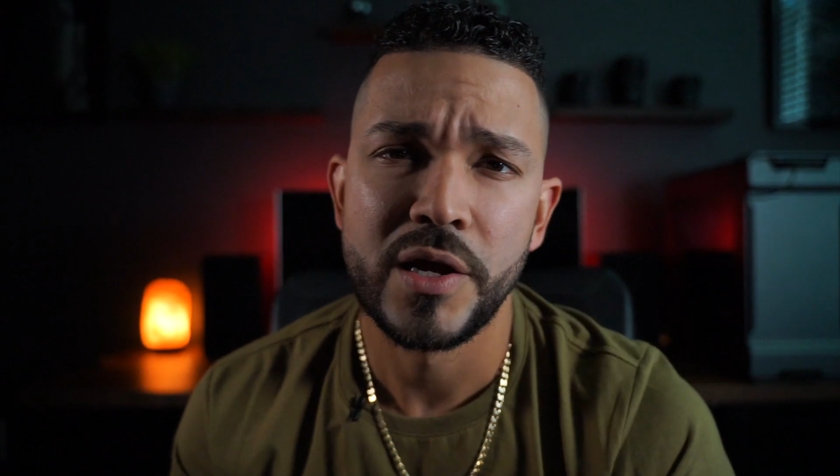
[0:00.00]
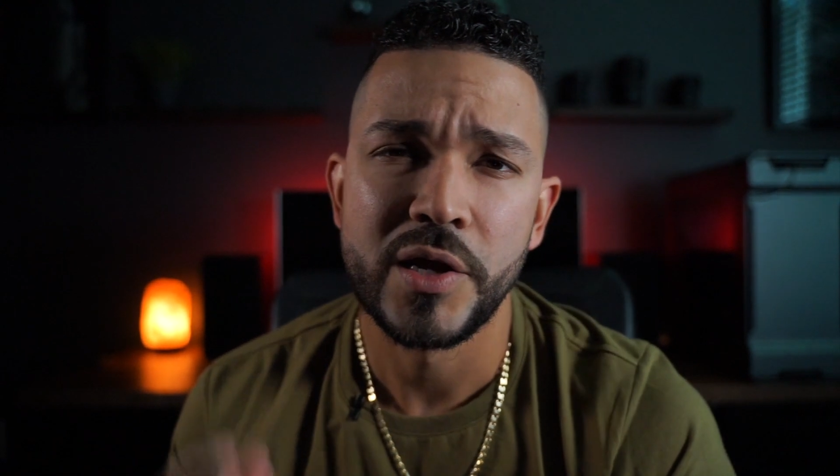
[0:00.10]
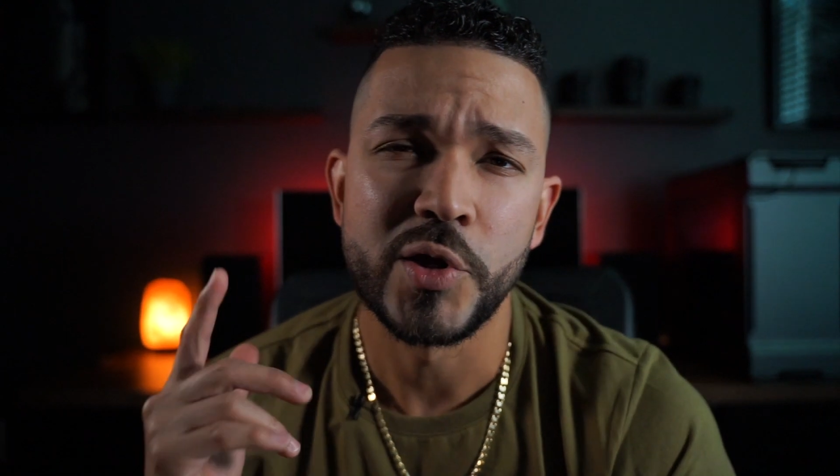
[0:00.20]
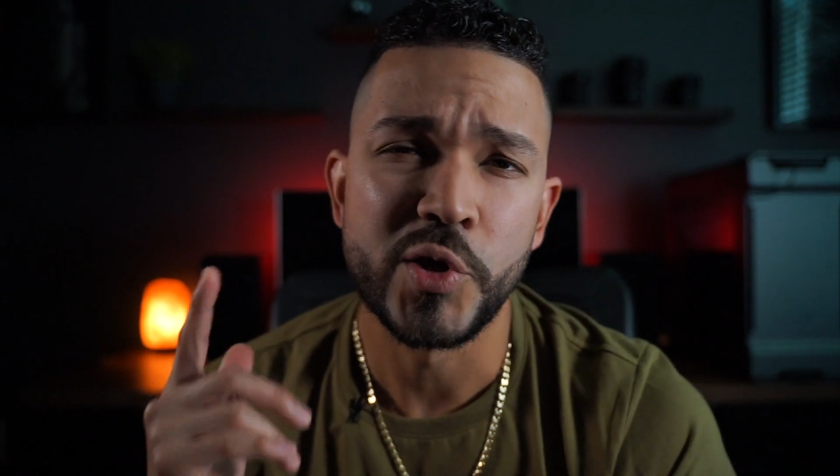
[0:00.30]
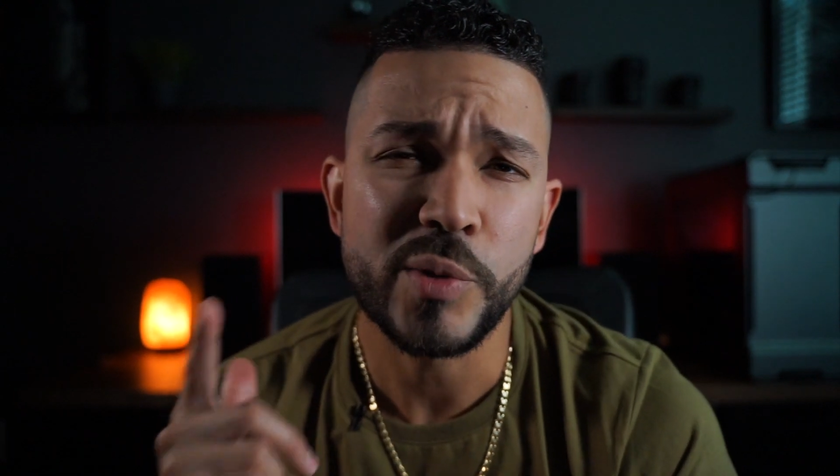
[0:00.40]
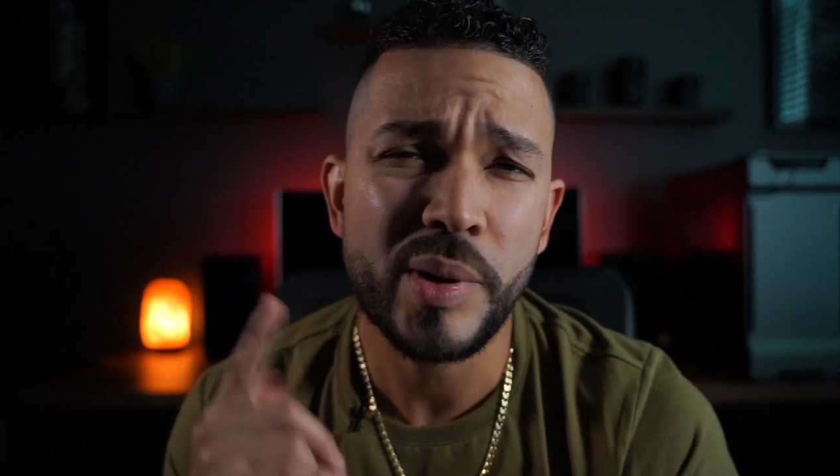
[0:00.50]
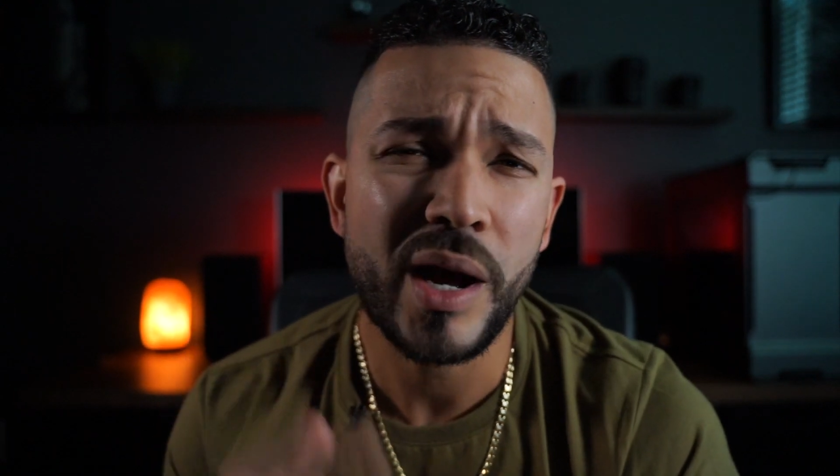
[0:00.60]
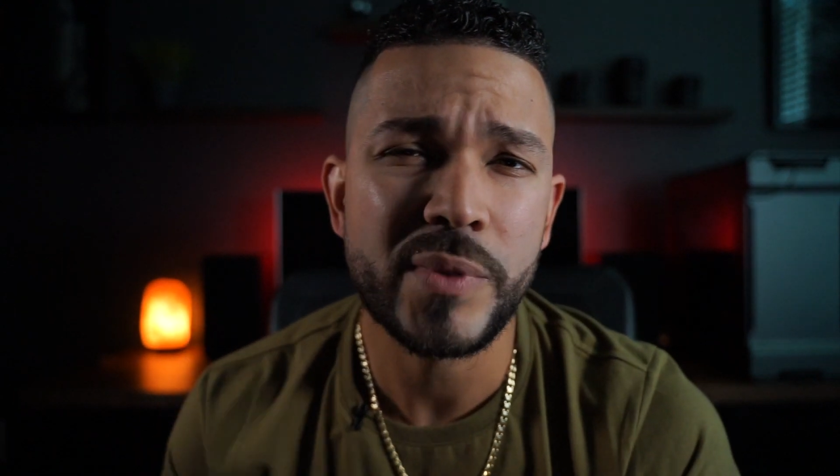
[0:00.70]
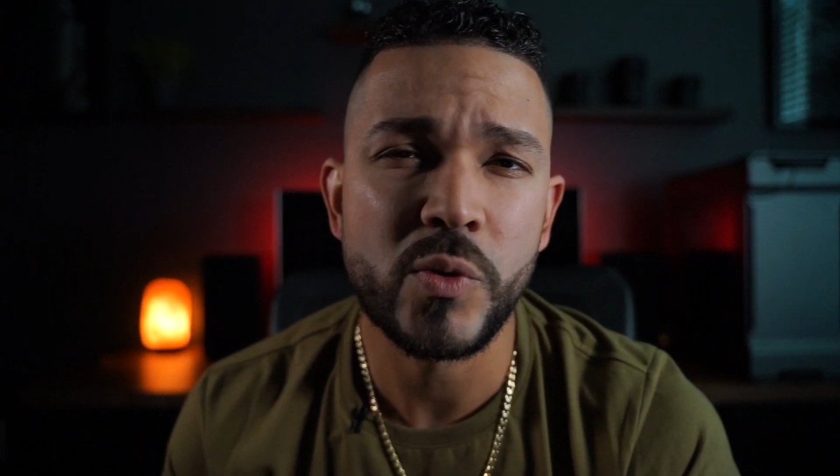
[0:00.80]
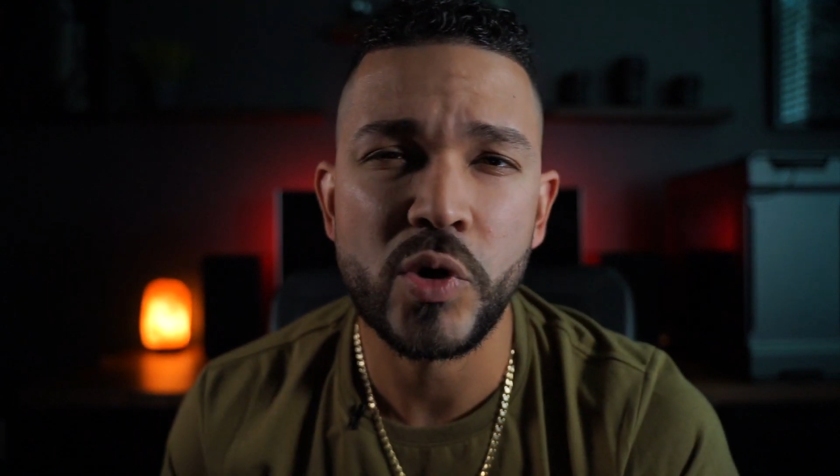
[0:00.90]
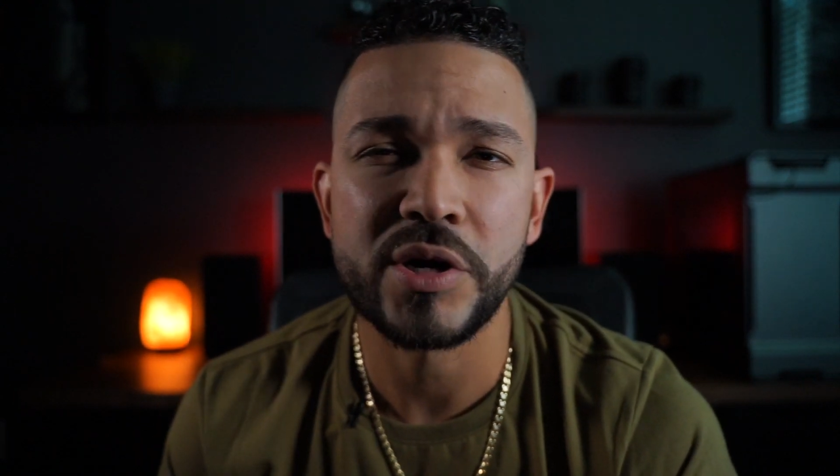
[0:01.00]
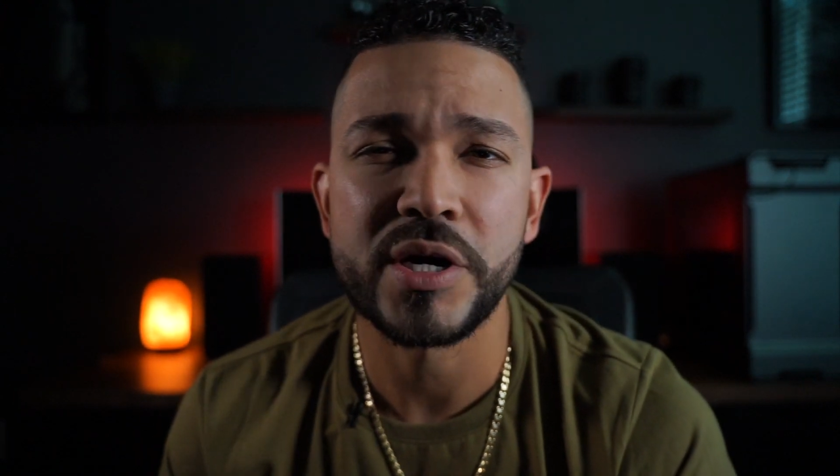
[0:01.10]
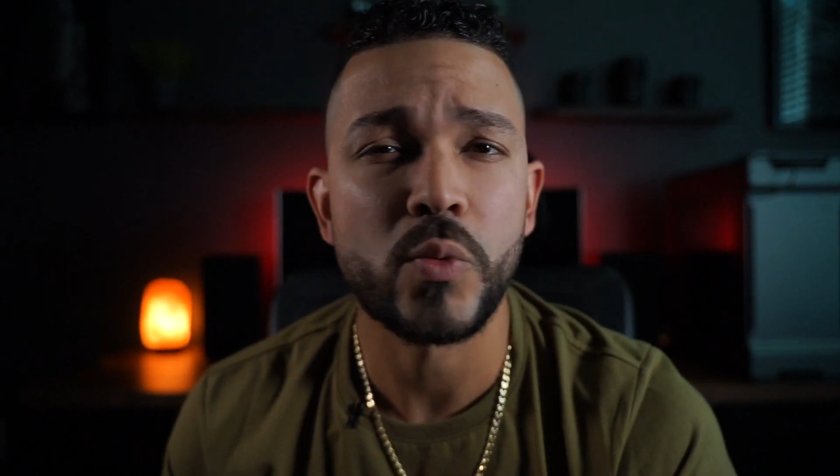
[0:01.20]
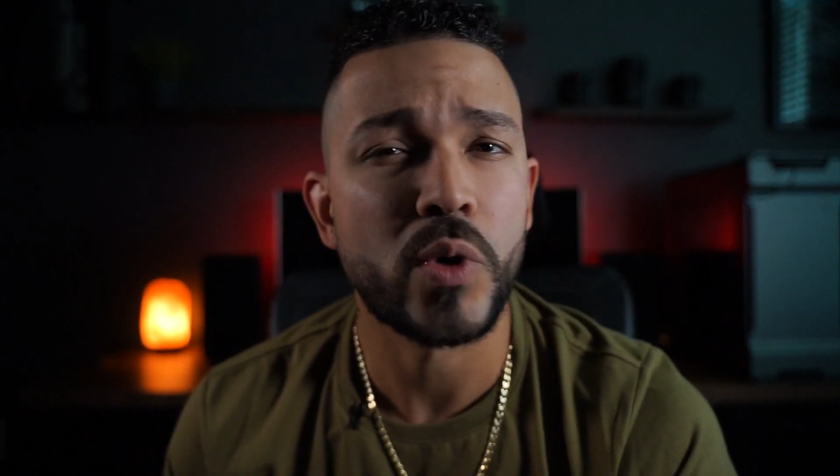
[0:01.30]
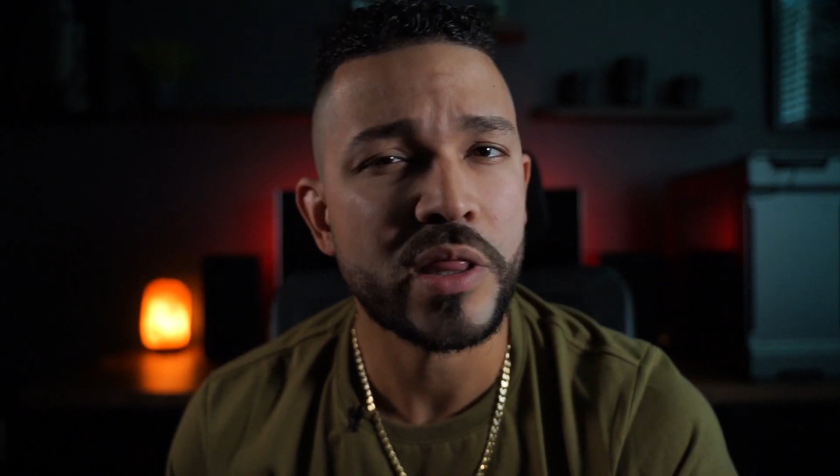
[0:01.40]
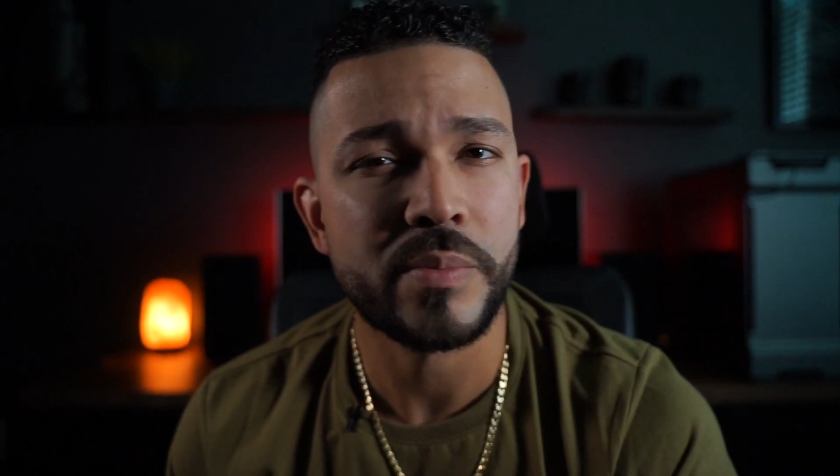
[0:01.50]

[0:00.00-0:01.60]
You're probably wondering what are the